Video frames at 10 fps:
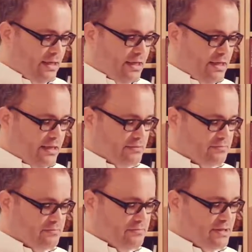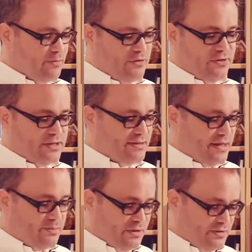And a couple of
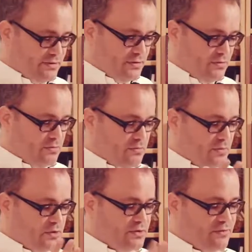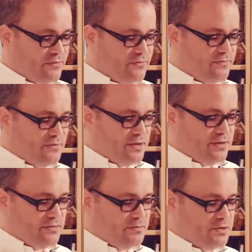examples. So most of
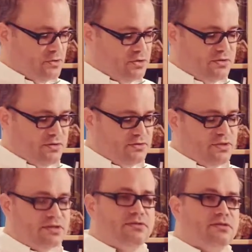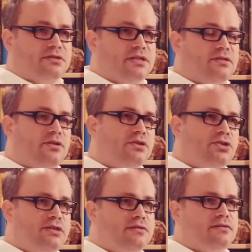social constructs or
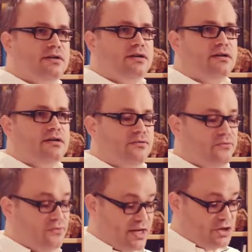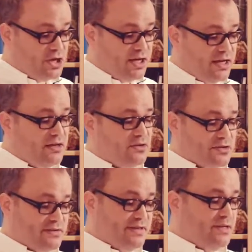technologies are fragile
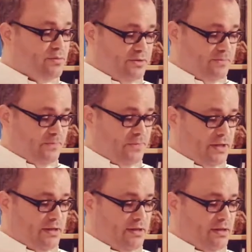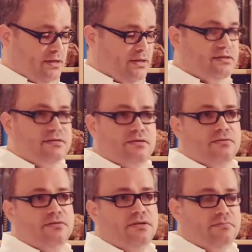or stable.
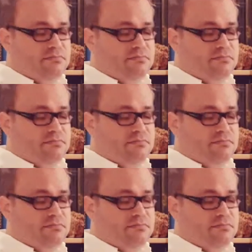So